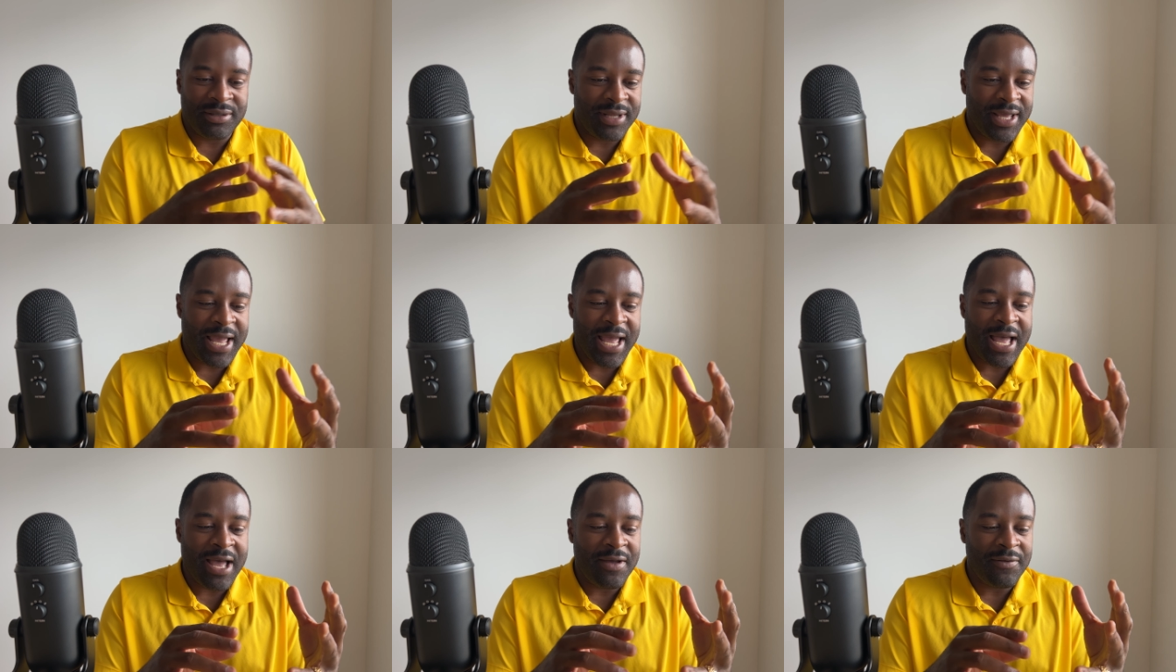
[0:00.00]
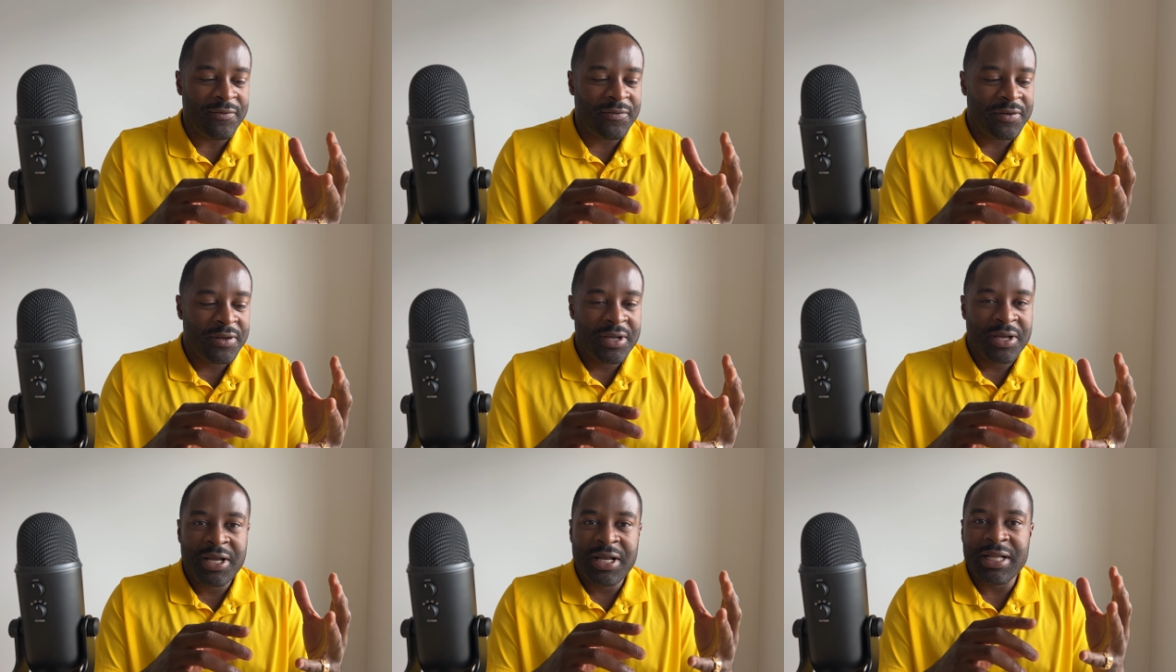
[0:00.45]
They have
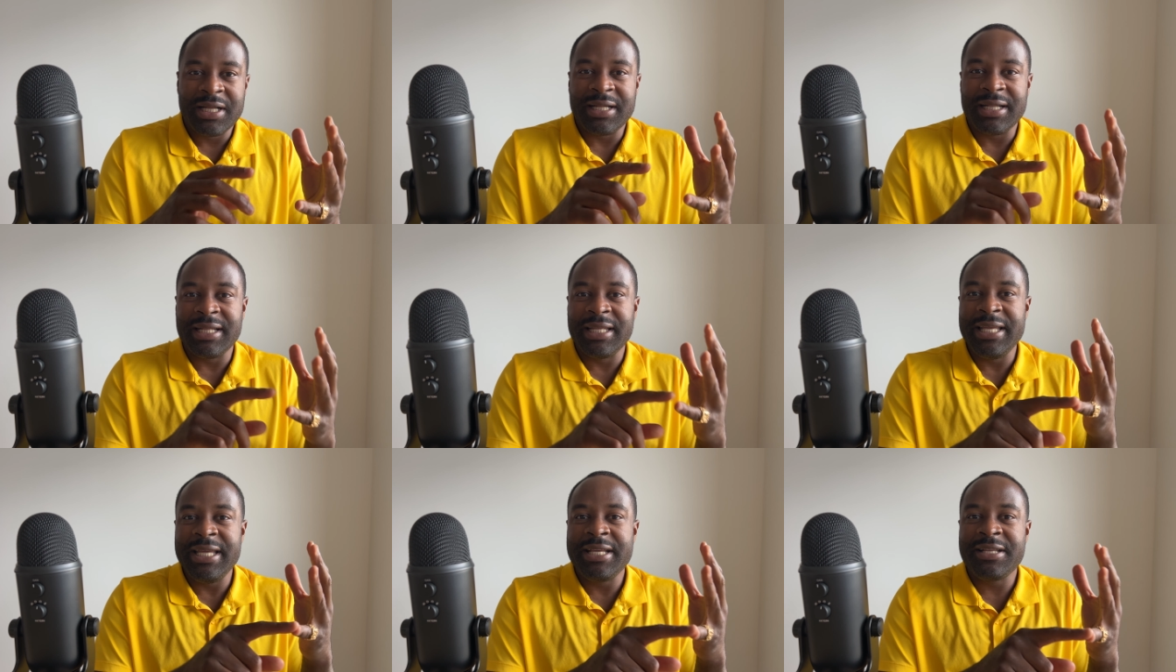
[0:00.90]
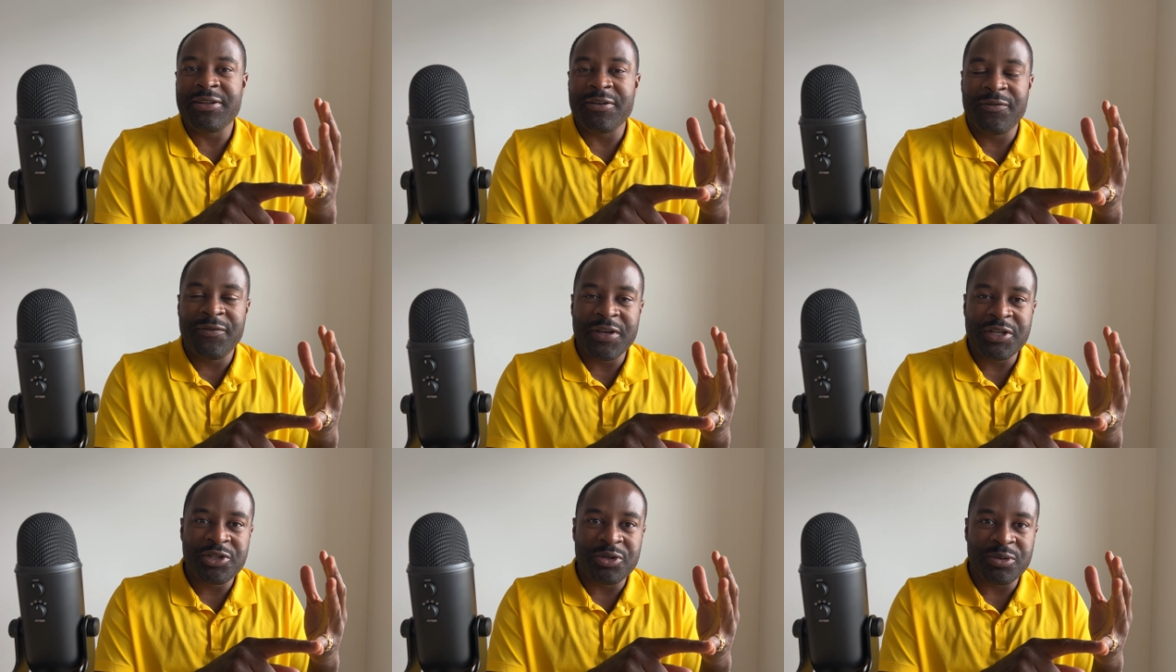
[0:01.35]
leaked
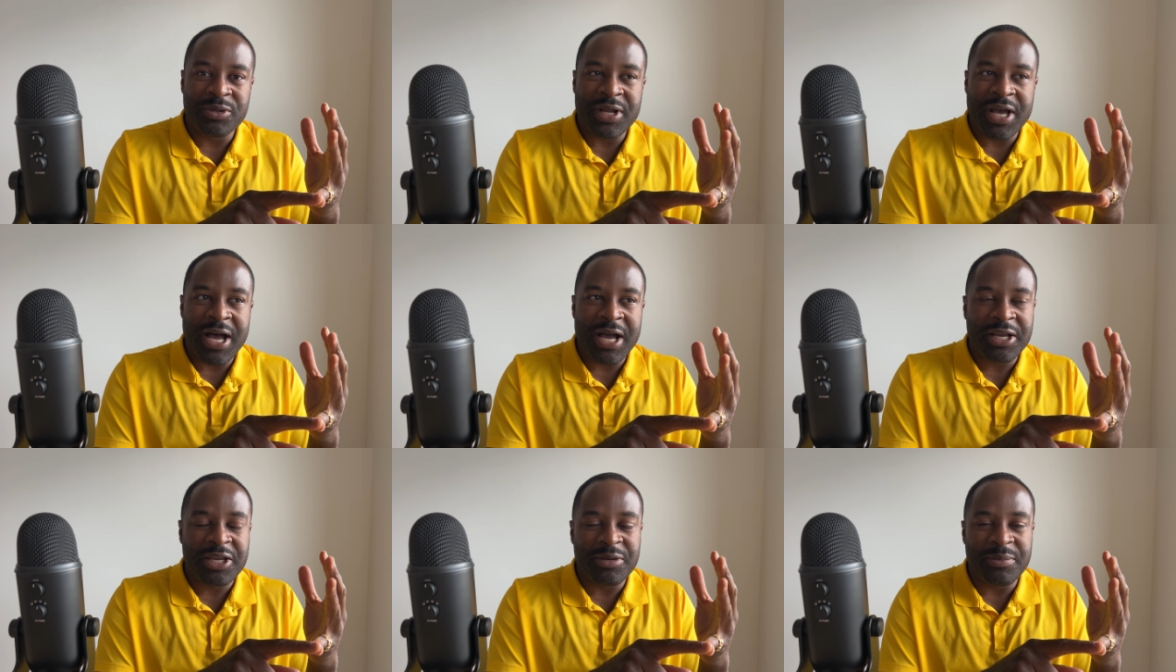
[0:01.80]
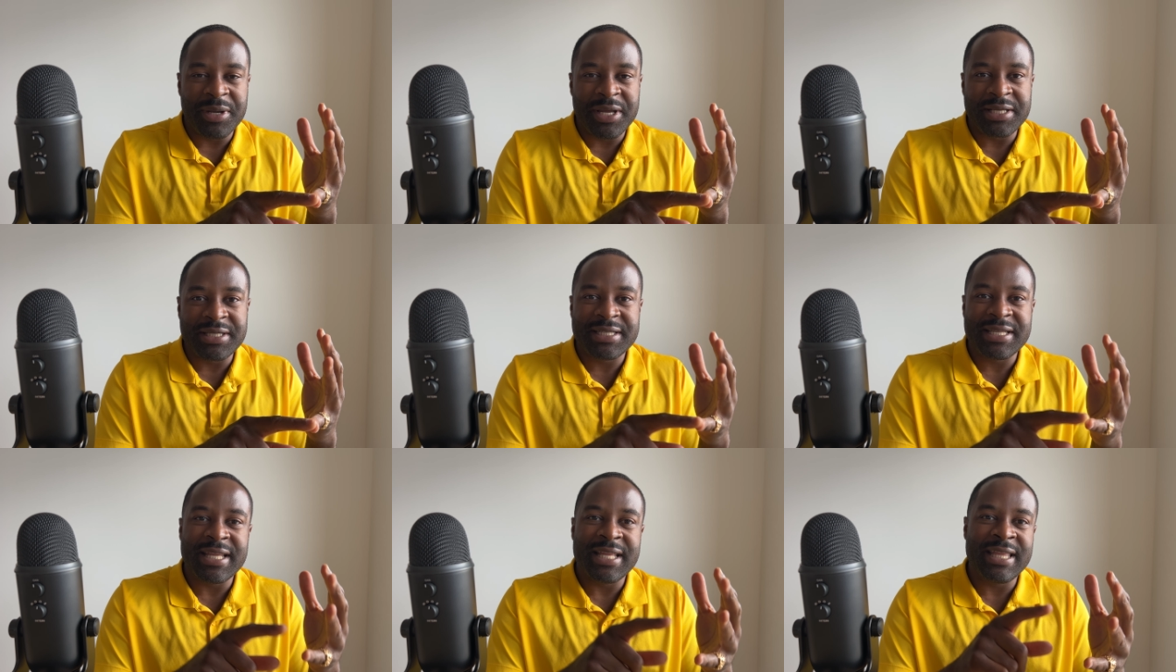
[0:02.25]
official
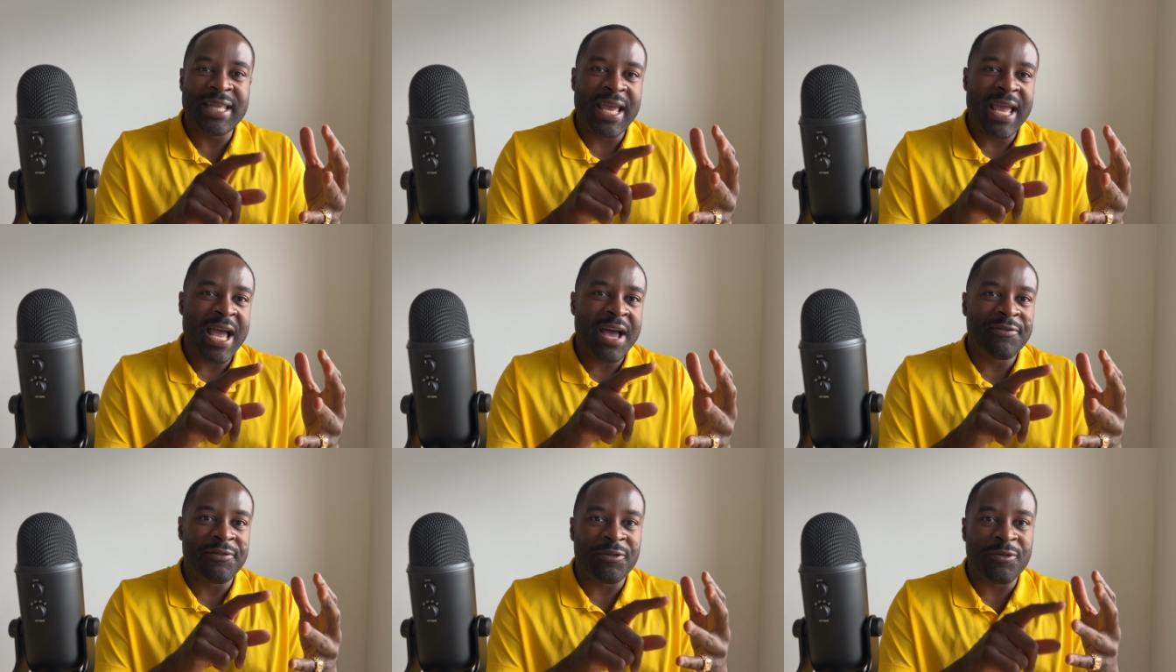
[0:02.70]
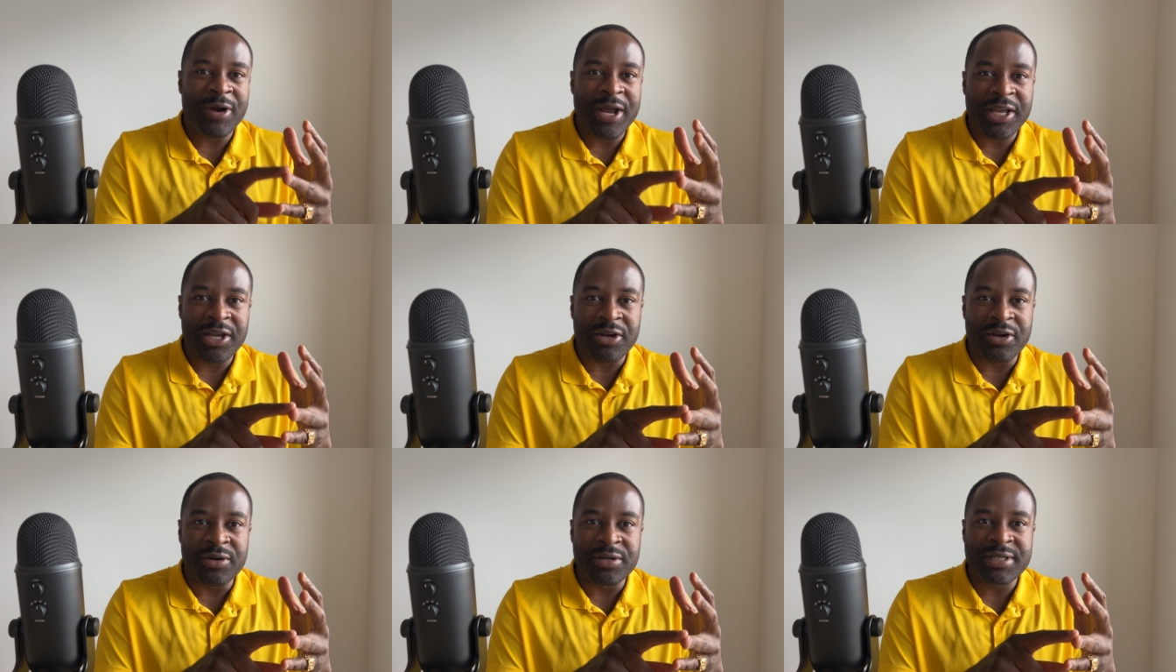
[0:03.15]
documents. They have
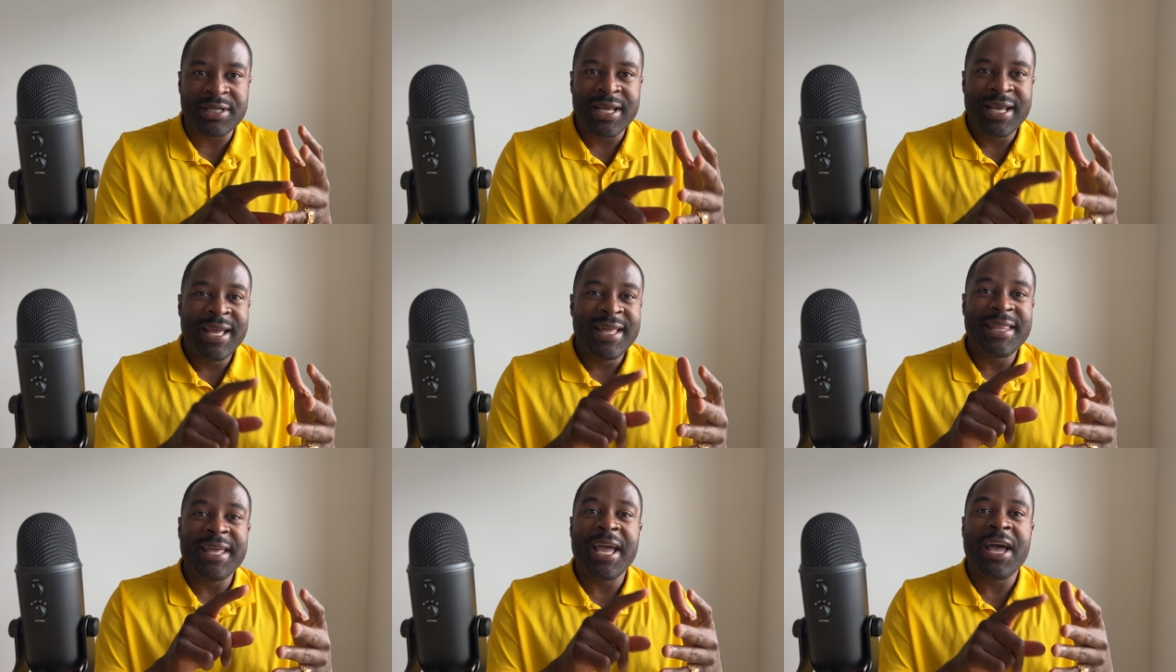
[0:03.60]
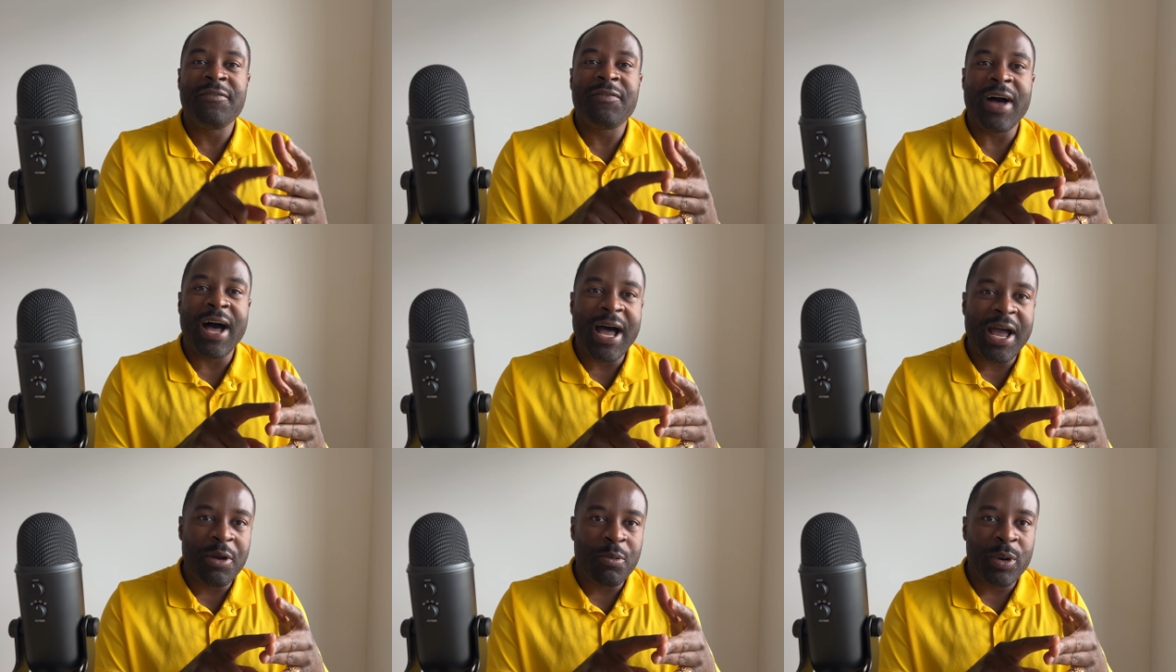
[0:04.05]
records. They have
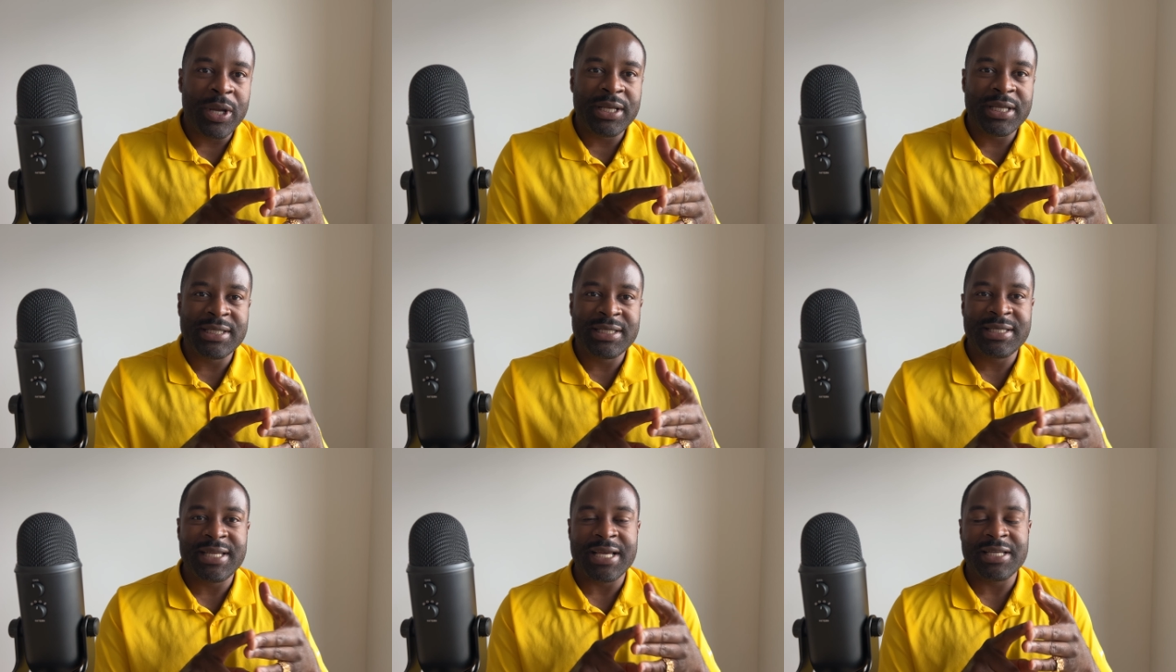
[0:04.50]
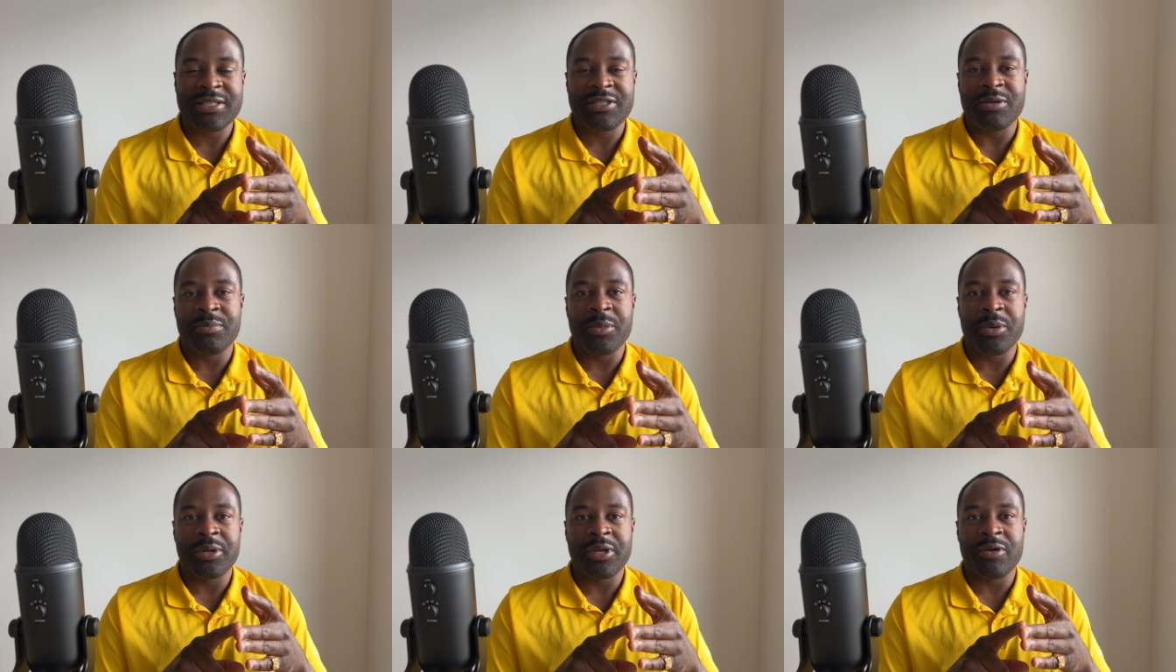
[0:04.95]
eyewitness
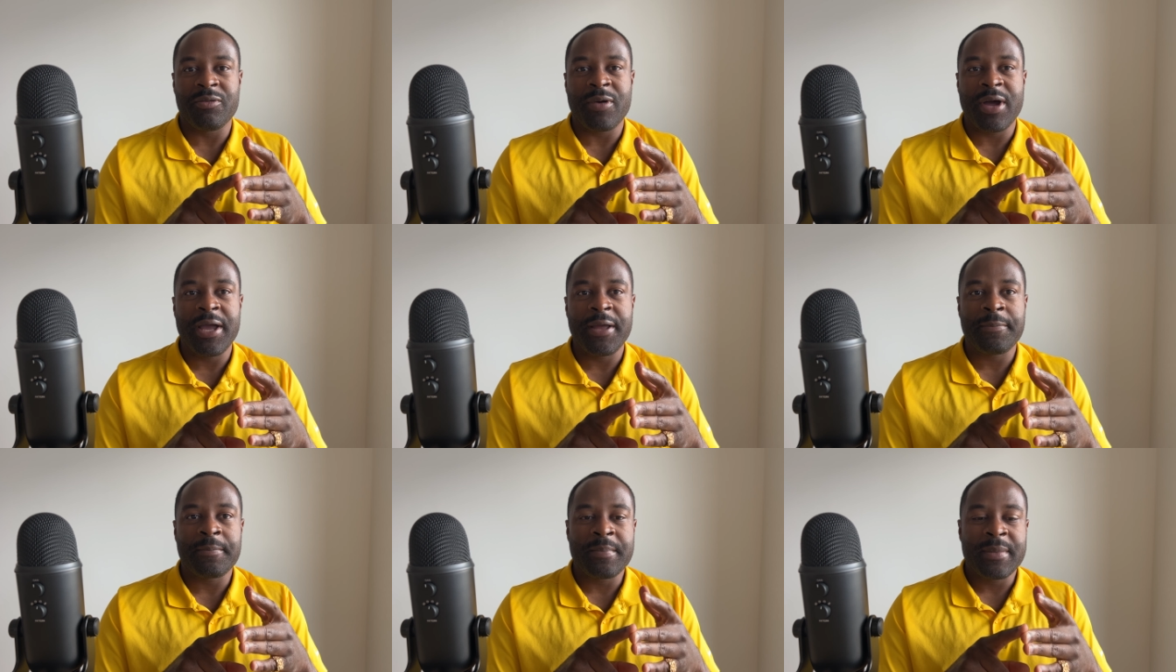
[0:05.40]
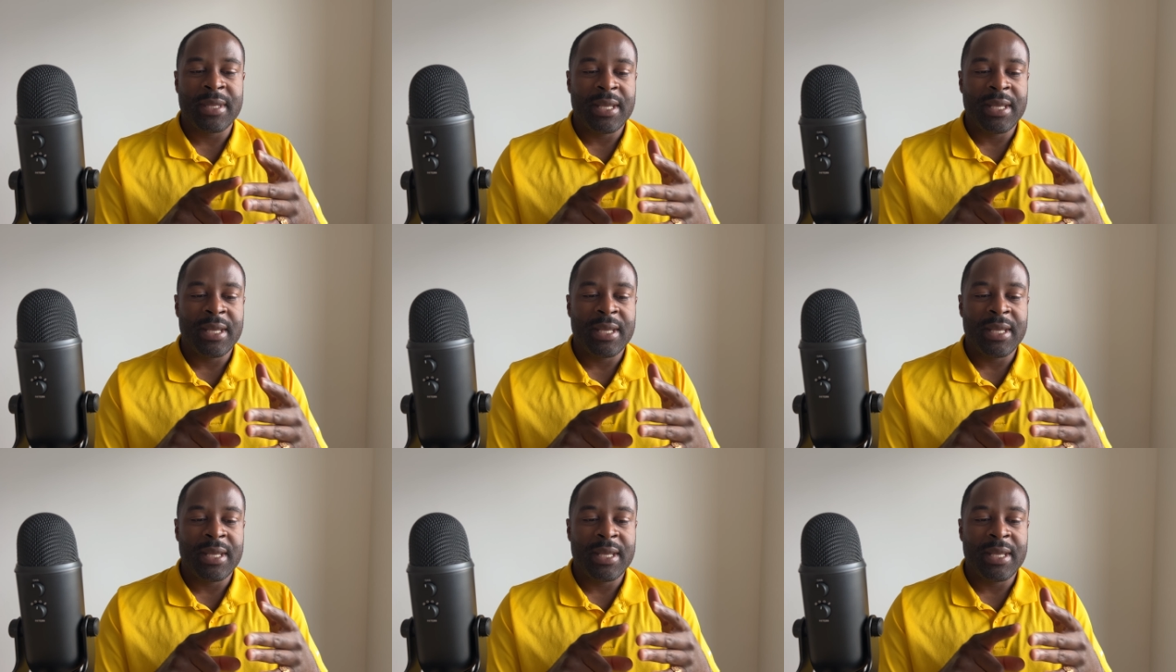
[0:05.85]
testimony, right?